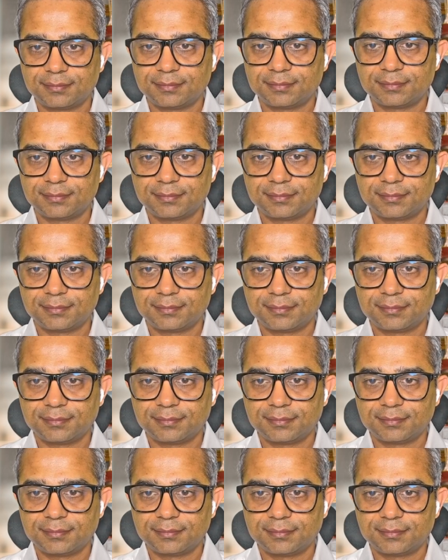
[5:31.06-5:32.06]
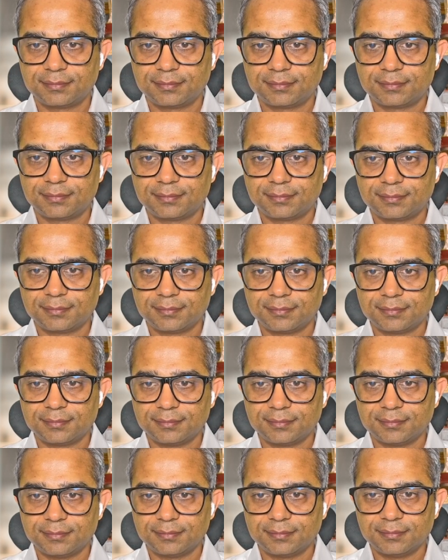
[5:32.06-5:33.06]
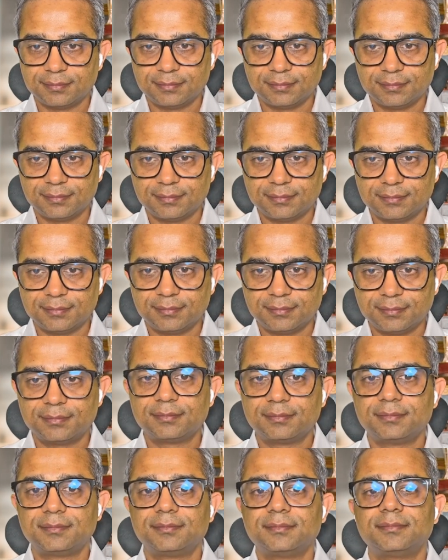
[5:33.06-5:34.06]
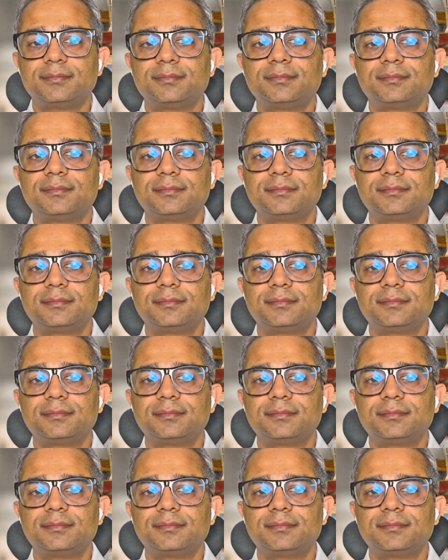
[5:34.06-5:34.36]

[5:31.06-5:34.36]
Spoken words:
No words are spoken by the person on screen.